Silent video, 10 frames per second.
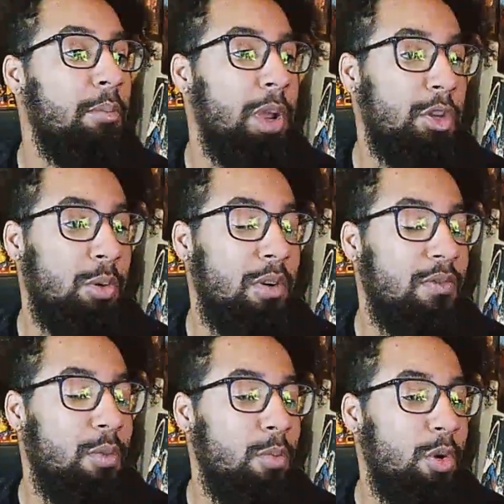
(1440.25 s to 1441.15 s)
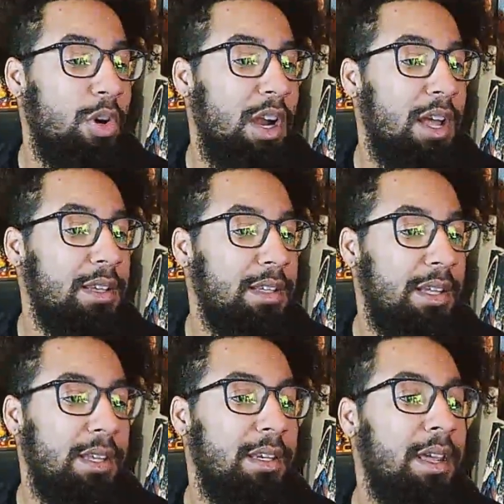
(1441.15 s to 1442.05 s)
Patreon for more
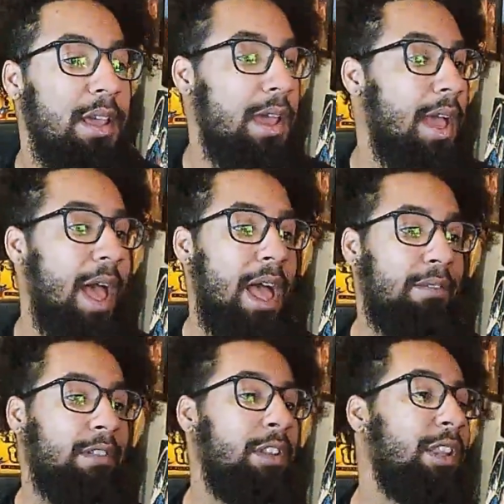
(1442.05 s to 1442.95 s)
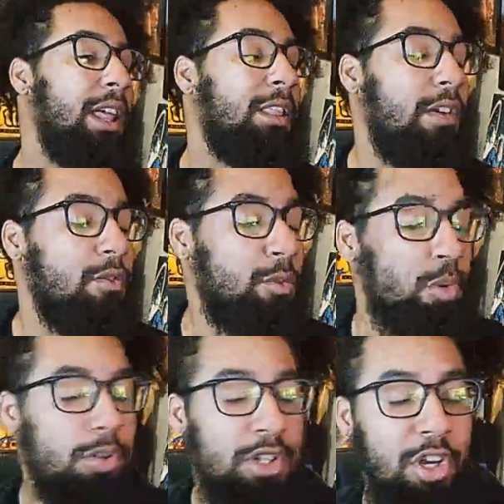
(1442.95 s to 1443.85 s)
content. I love you, boys and